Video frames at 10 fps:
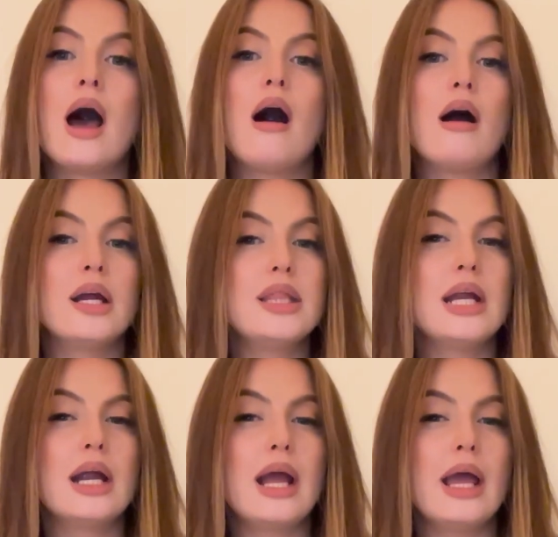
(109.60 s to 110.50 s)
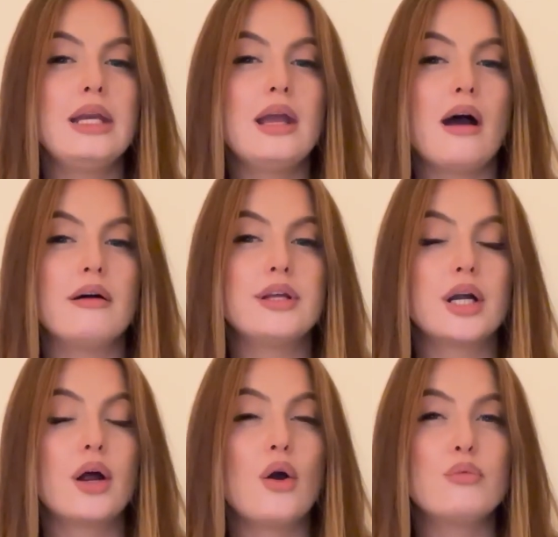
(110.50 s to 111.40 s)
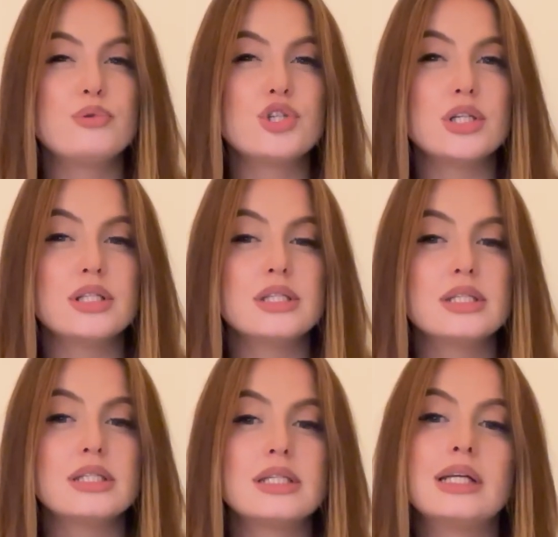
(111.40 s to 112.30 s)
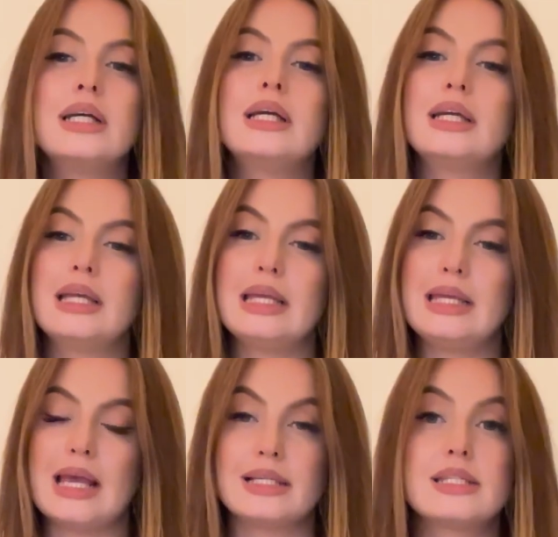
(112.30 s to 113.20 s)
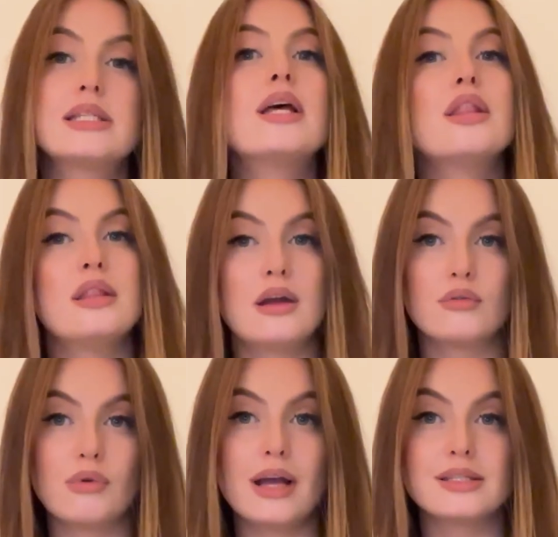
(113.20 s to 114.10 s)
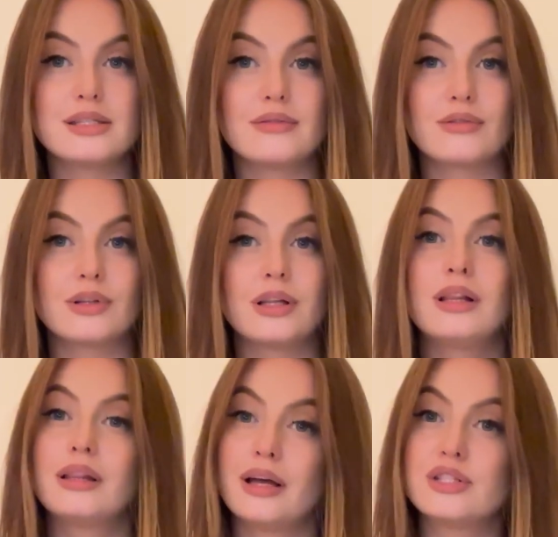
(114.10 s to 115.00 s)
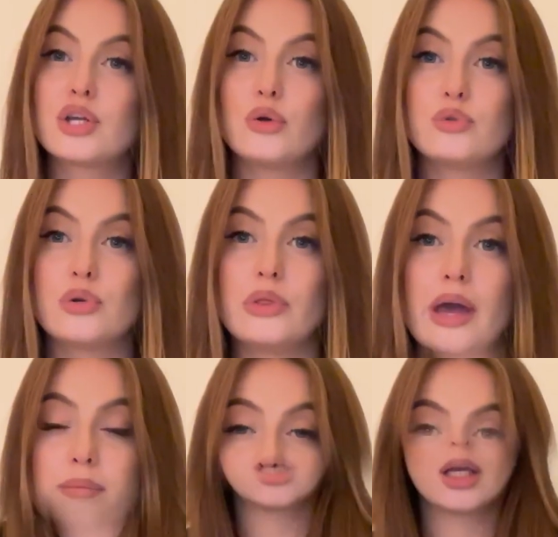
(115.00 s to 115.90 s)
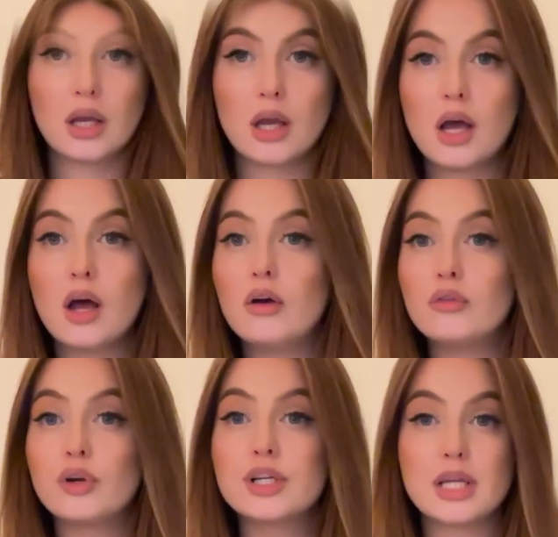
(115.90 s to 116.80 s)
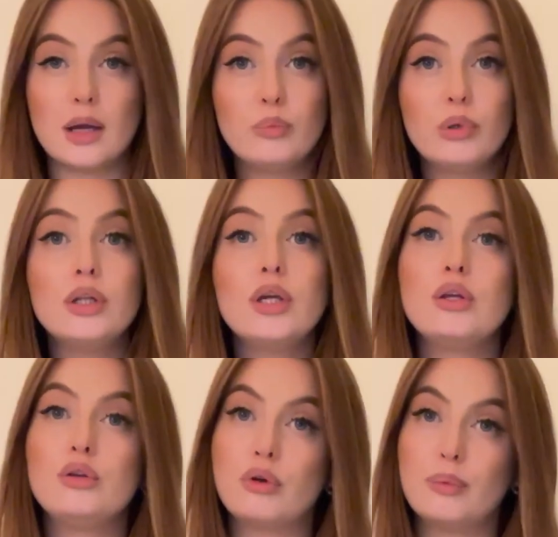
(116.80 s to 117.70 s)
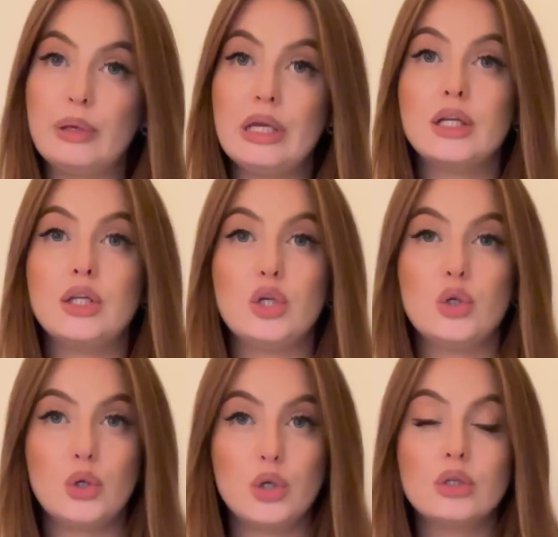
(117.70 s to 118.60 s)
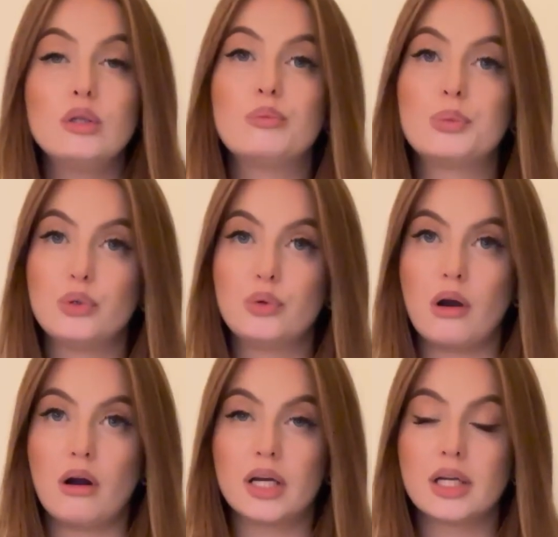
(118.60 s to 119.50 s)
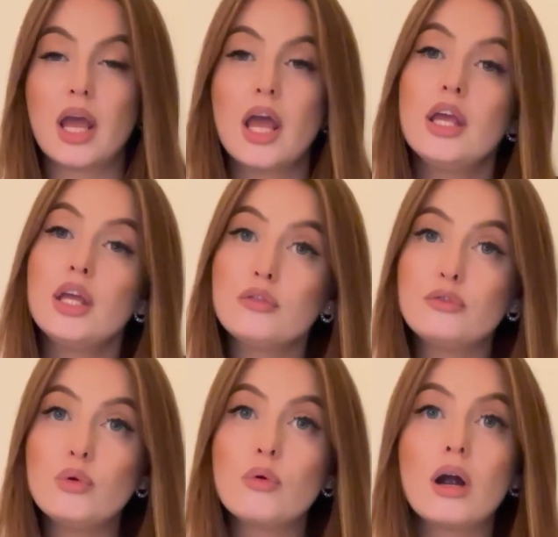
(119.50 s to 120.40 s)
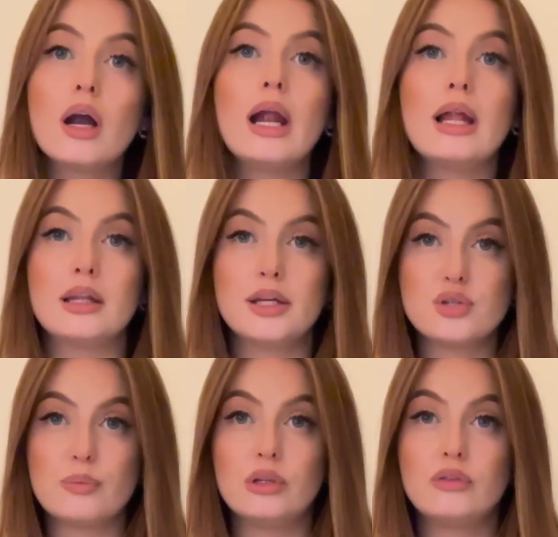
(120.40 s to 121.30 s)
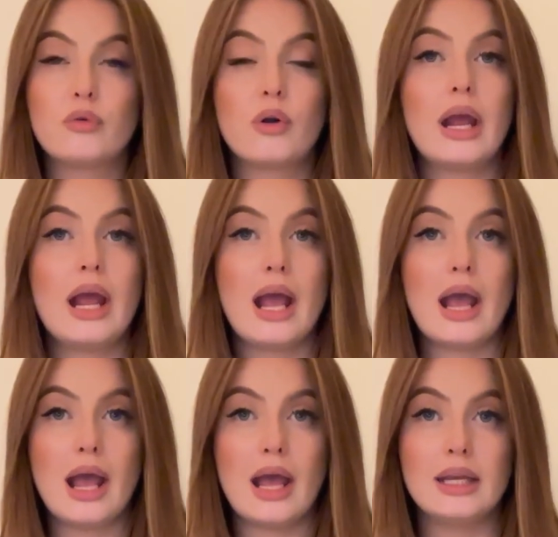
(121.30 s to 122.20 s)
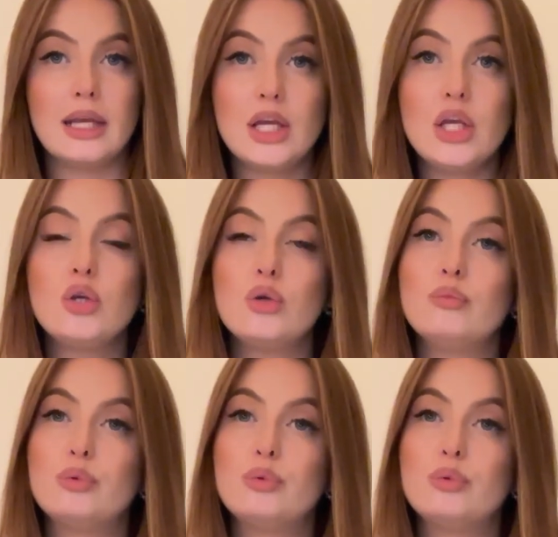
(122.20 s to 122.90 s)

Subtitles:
Are there any other options? Yes, there are several. Let's go to them. For example, European Union Blue Card. If you are eligible for an EU